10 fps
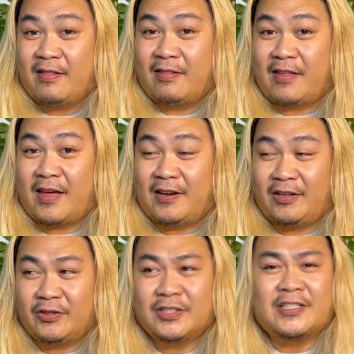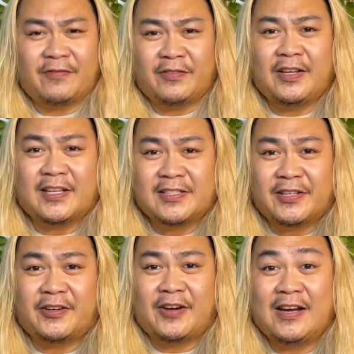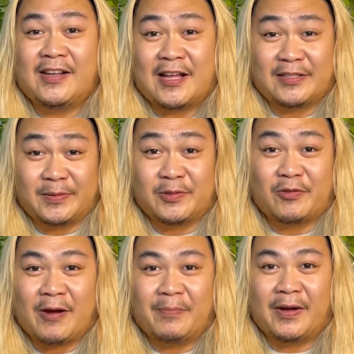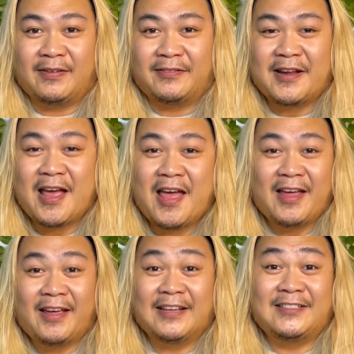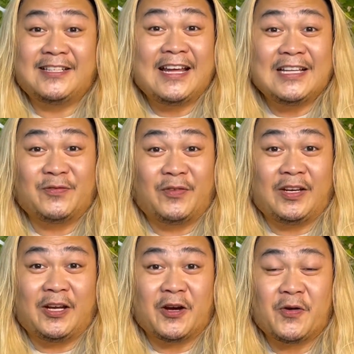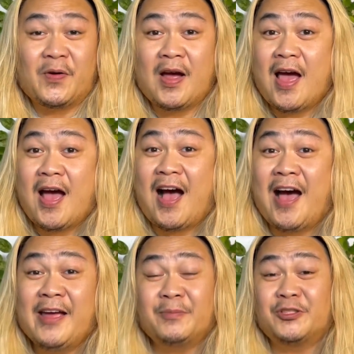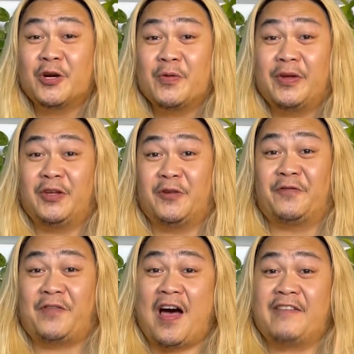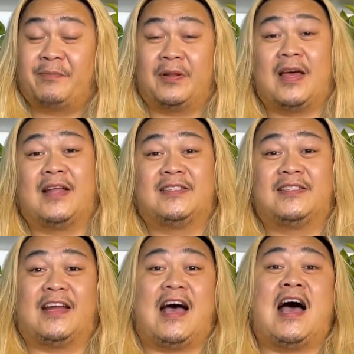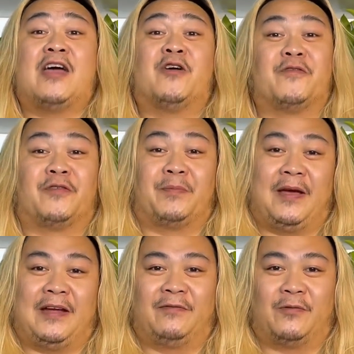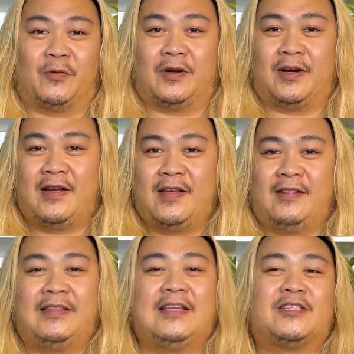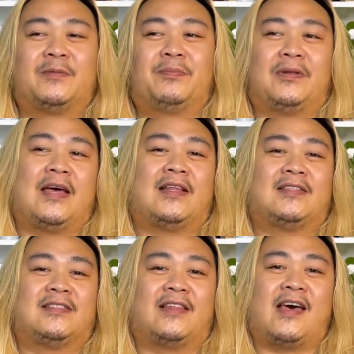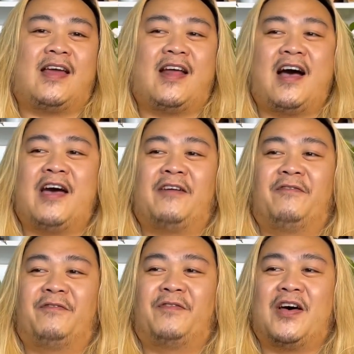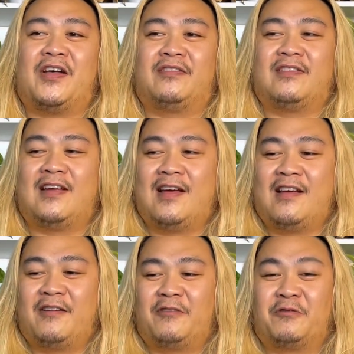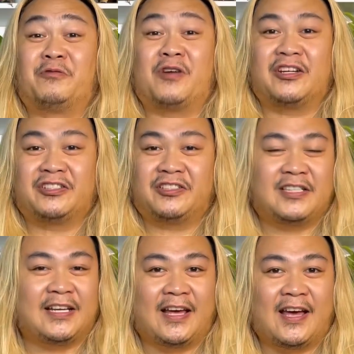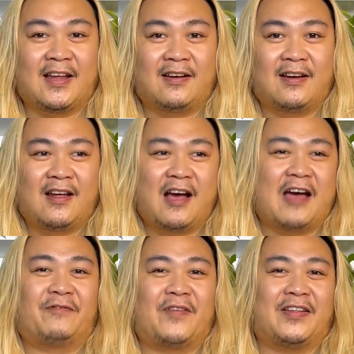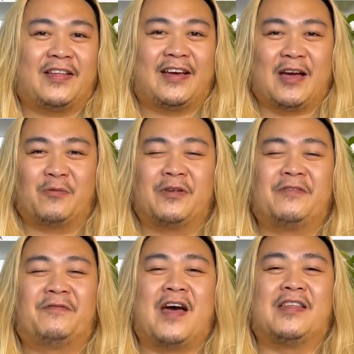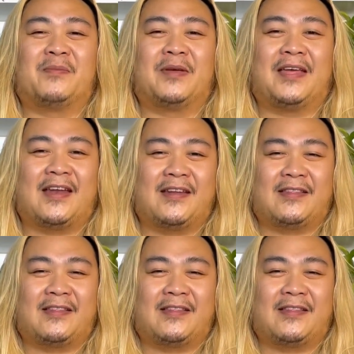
then you should definitely consider hitting that subscribe button. In today's video, I am showing you 5 plants that I overpaid for. These are plants that I felt rushed to get. I felt like I wouldn't find them again at